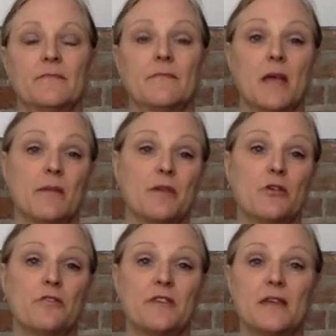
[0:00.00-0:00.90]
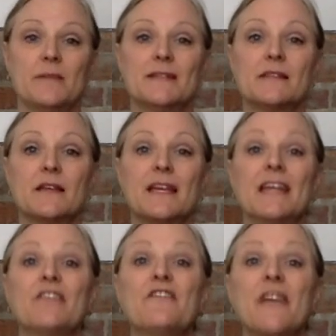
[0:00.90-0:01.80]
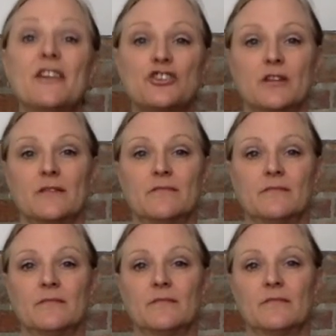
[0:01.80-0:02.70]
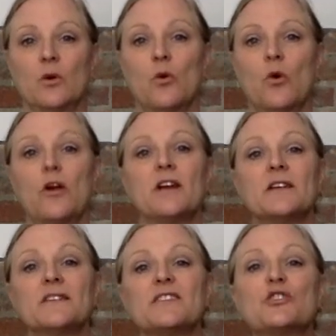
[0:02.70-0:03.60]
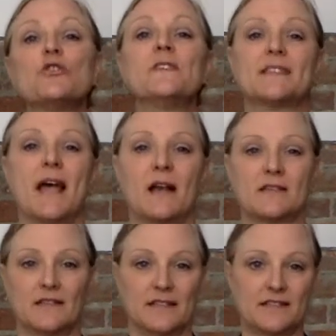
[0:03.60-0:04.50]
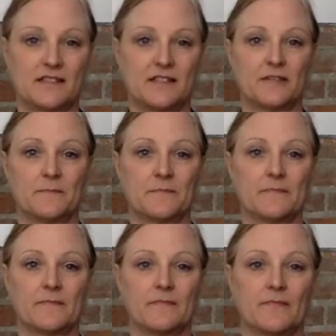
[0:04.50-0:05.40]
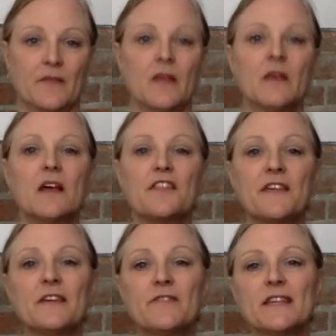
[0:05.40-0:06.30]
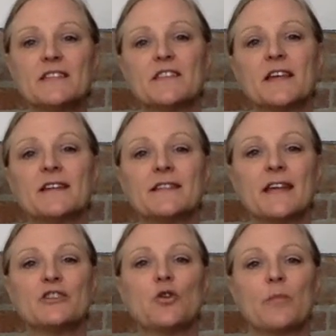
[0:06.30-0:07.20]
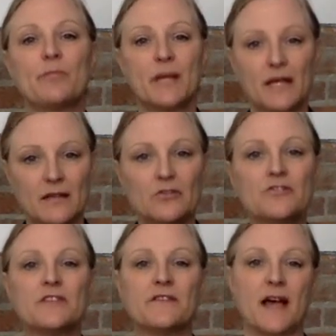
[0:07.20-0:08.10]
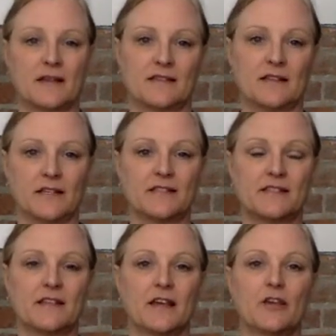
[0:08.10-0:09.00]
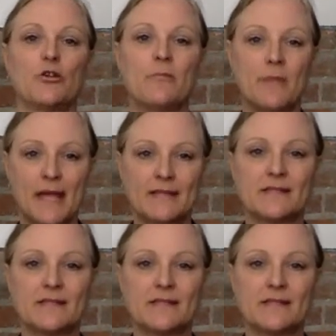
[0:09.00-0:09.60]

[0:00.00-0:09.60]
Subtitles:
Maybe your theme is innovation or service excellence. Think of these things as your pillars of excellence, your main